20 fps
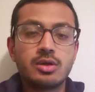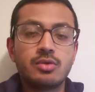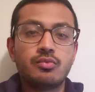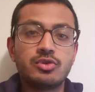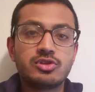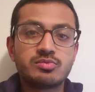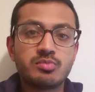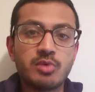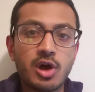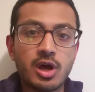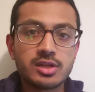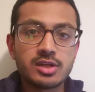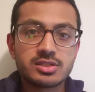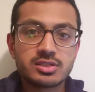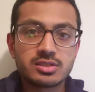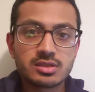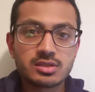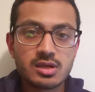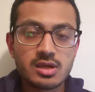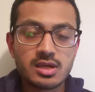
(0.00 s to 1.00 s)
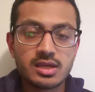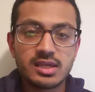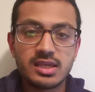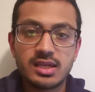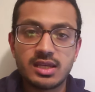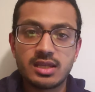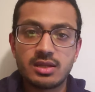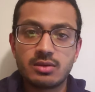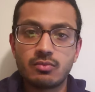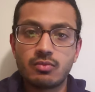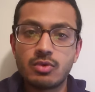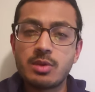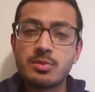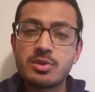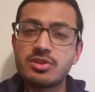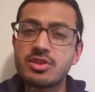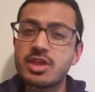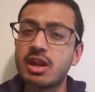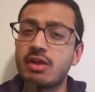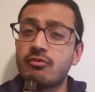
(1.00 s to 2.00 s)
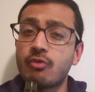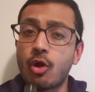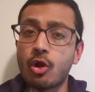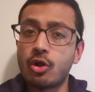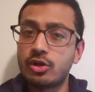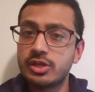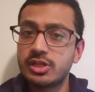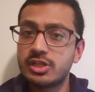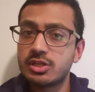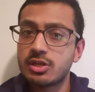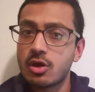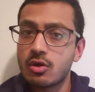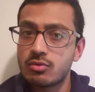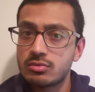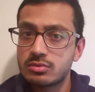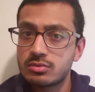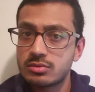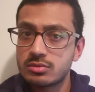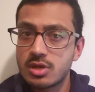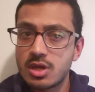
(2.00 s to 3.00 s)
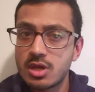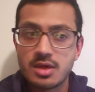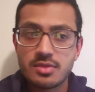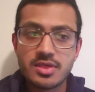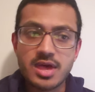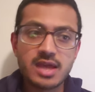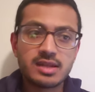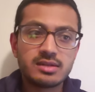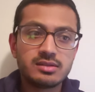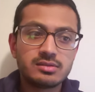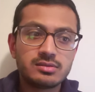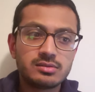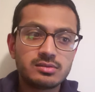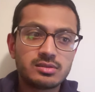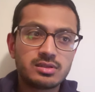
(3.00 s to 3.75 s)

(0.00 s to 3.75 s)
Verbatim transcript: response in women that I've already known that